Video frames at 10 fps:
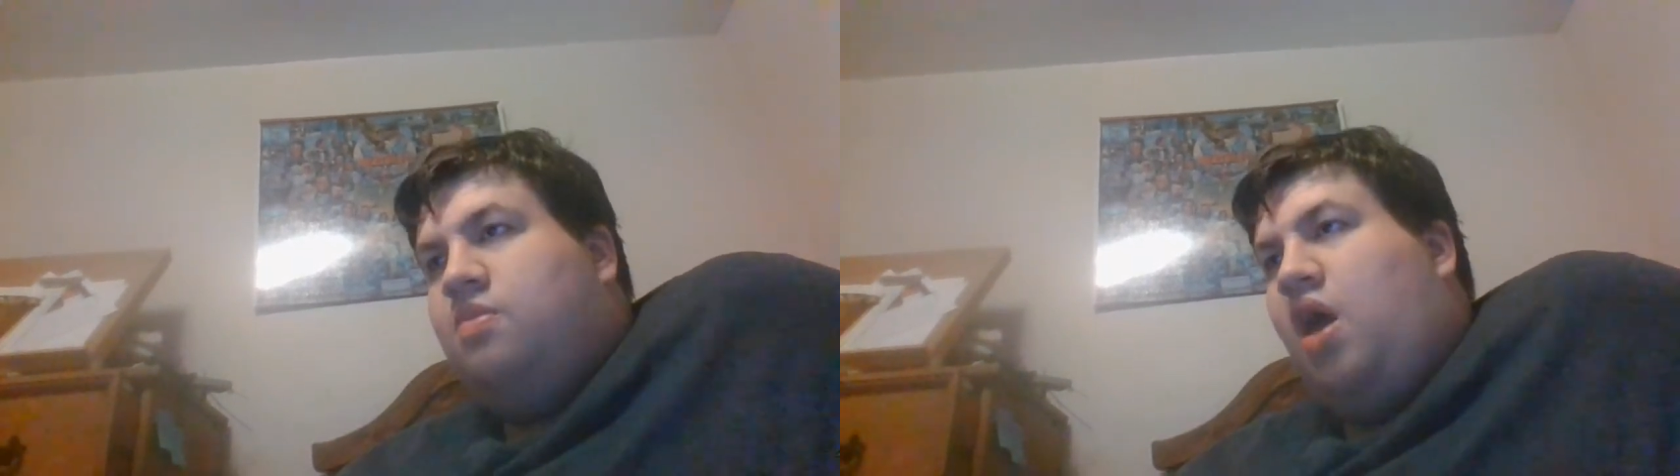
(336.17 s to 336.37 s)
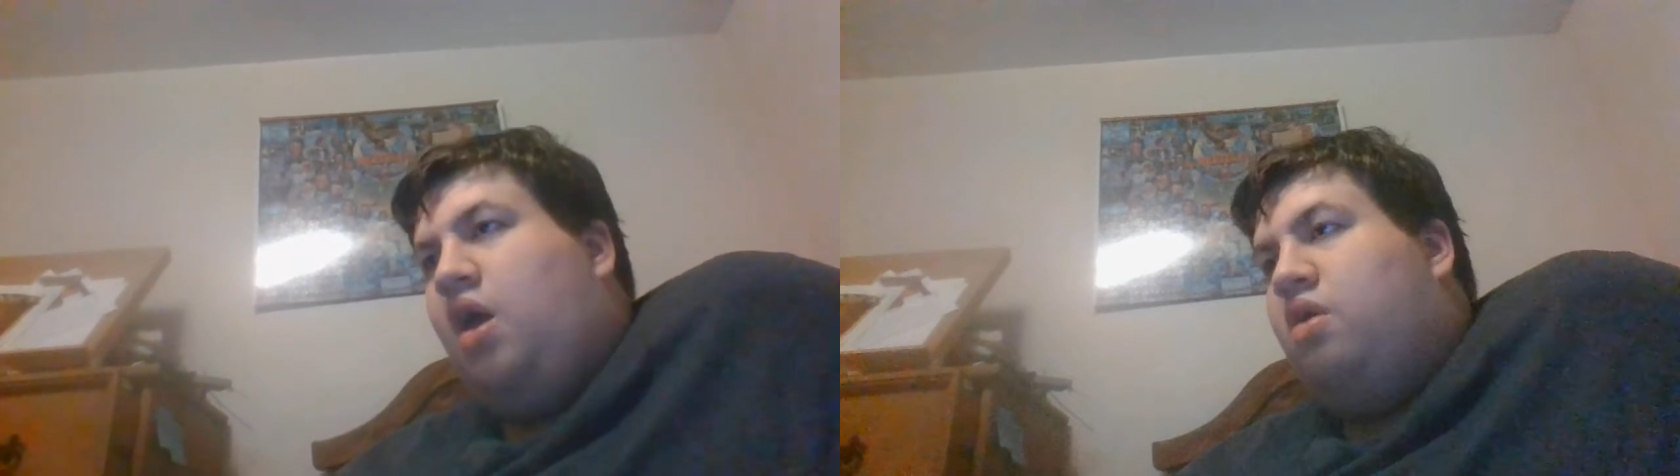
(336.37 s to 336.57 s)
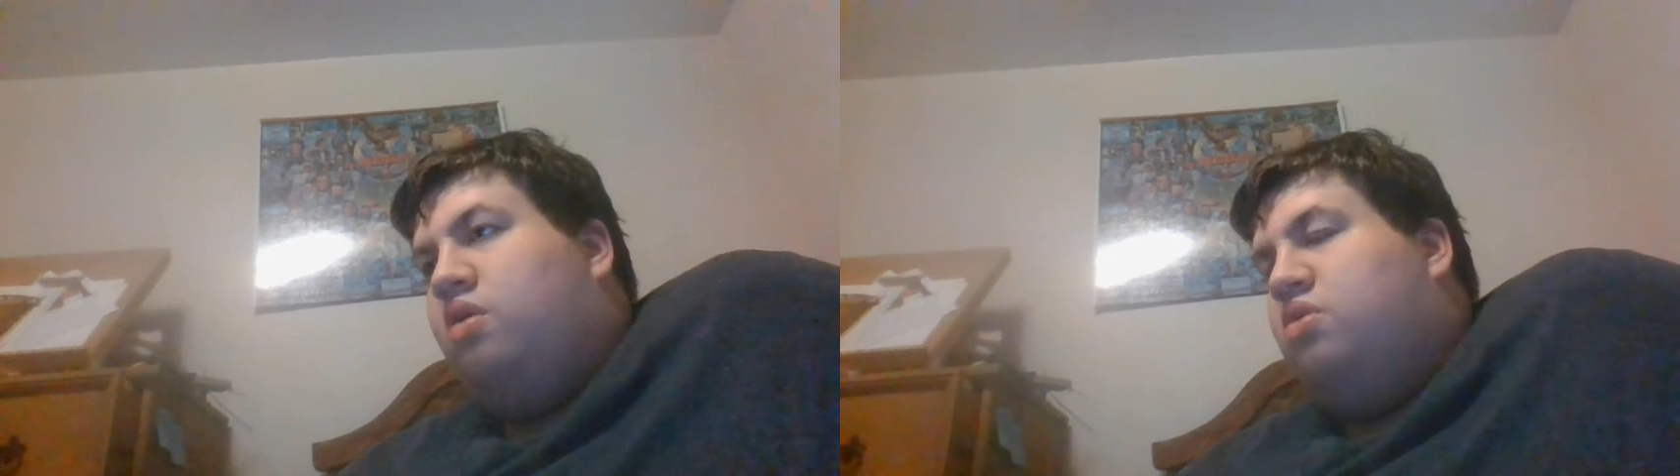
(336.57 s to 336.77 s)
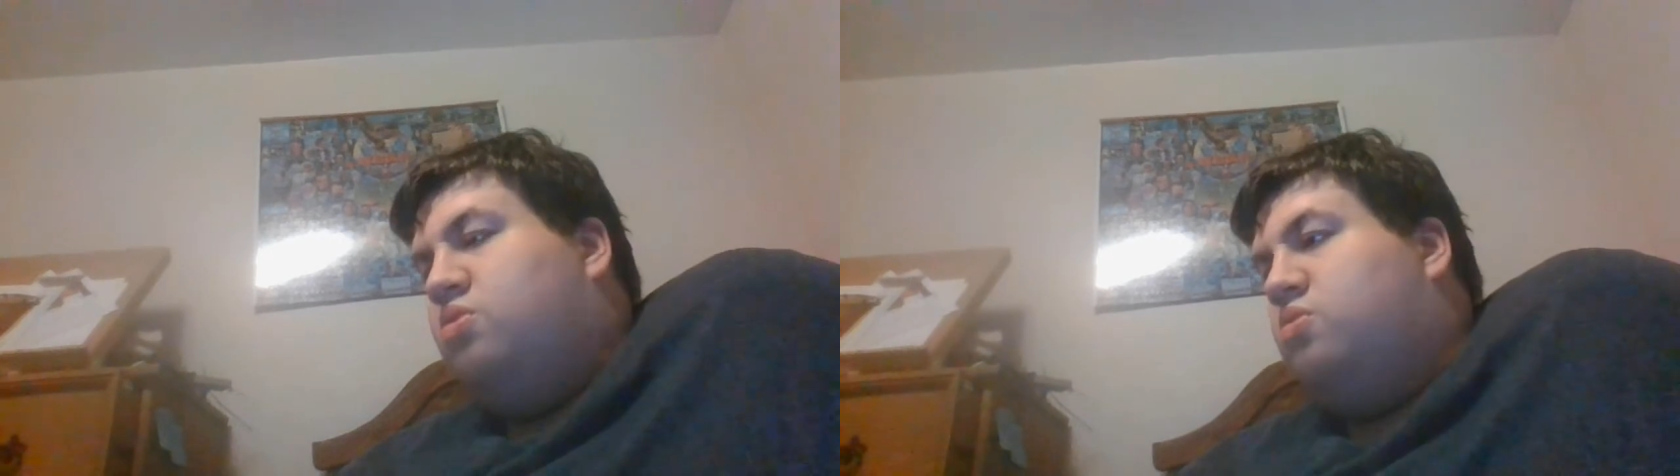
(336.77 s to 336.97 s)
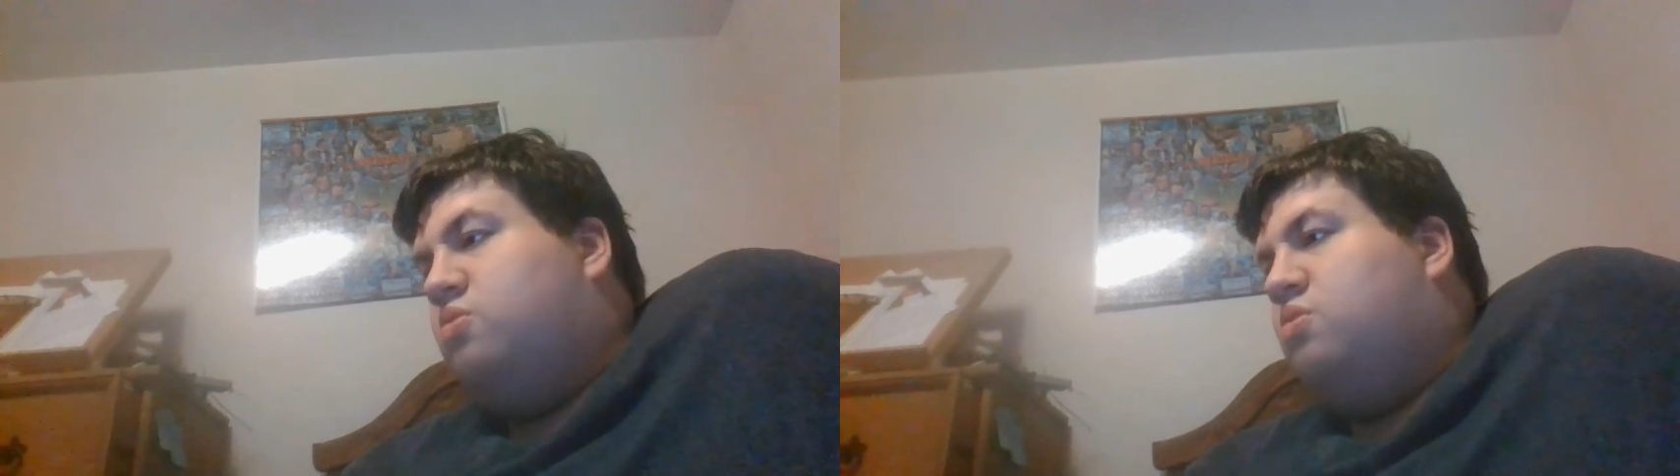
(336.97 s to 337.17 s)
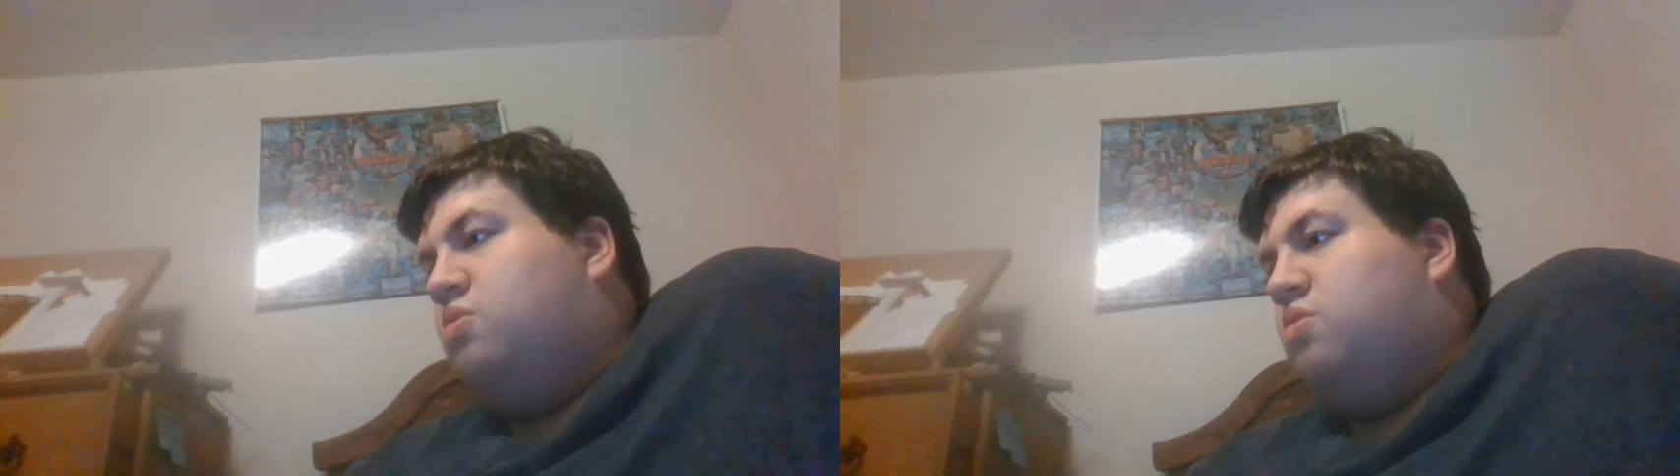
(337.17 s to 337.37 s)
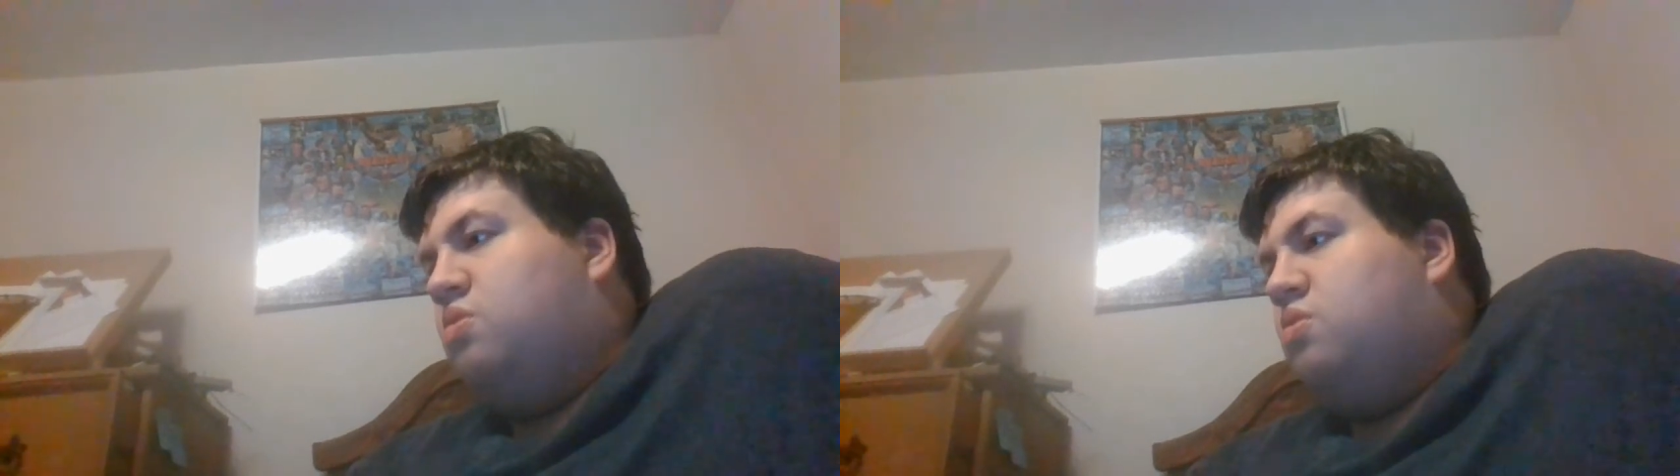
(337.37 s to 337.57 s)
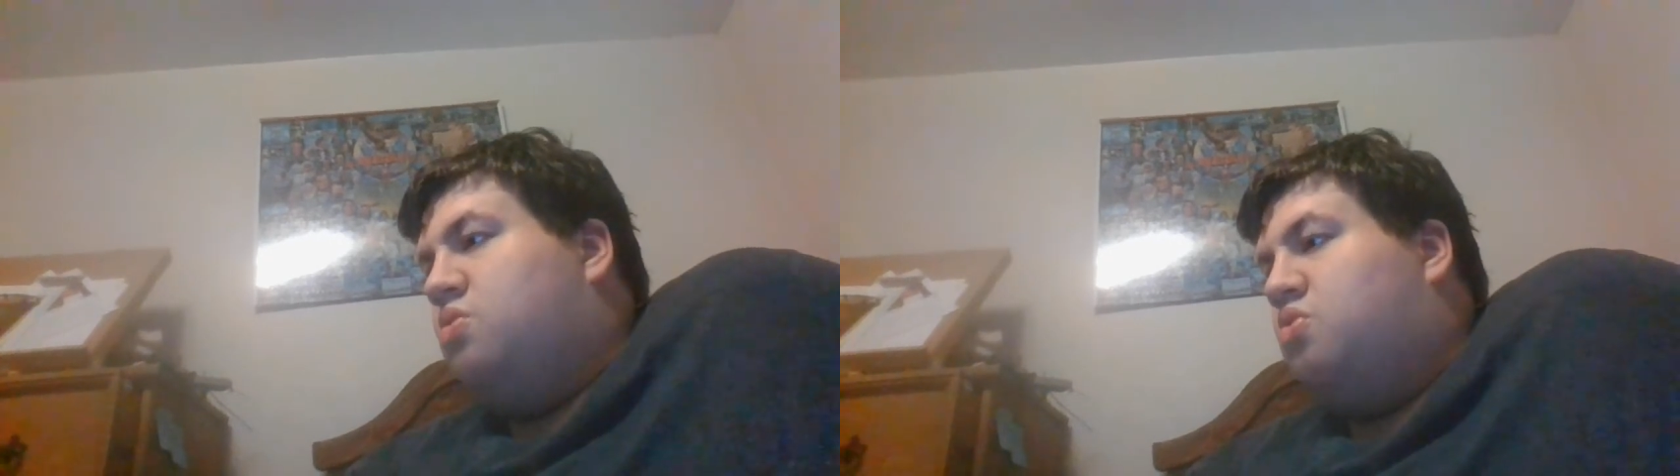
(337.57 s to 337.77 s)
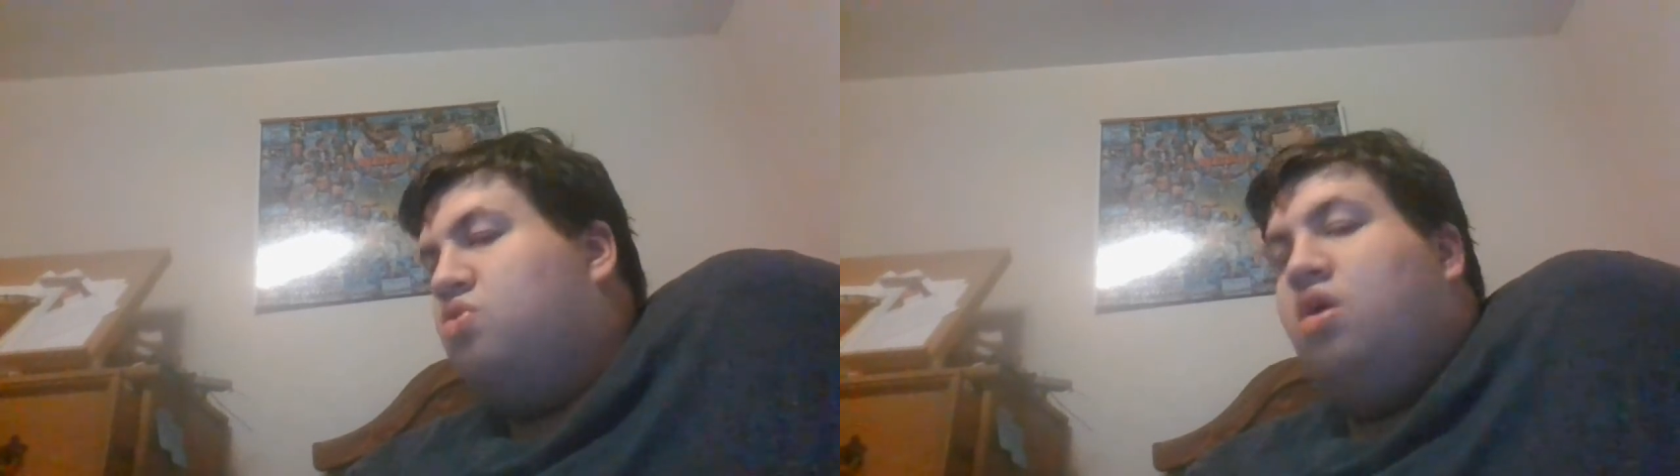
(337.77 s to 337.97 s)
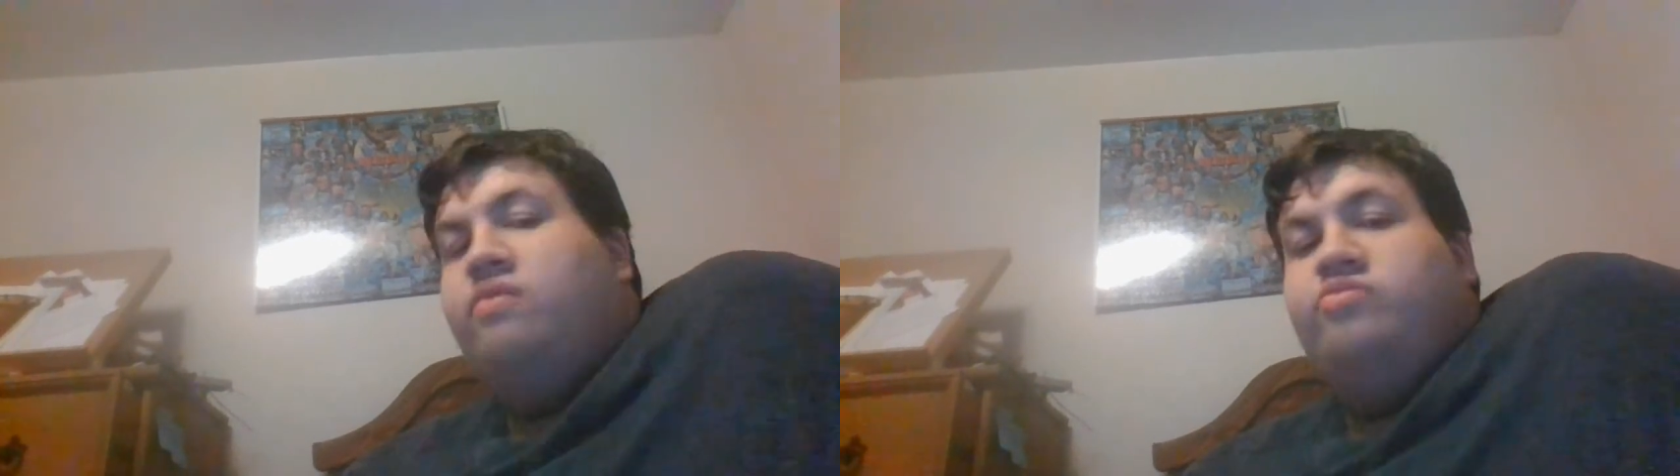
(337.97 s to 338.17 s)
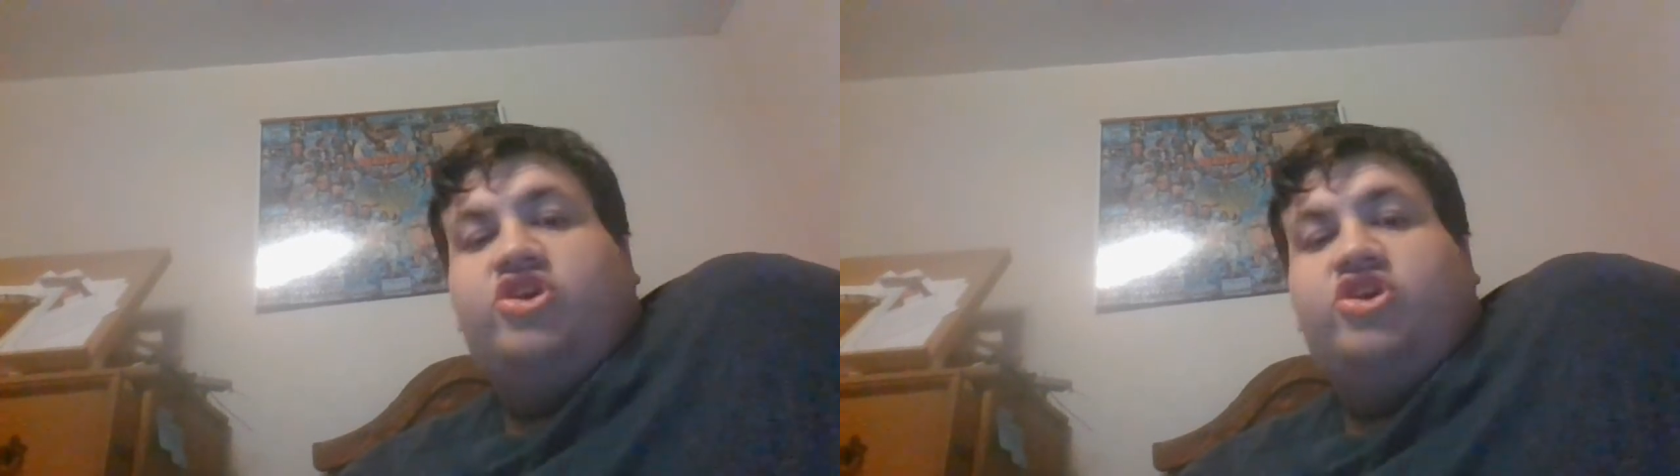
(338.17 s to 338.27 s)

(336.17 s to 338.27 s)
that grew up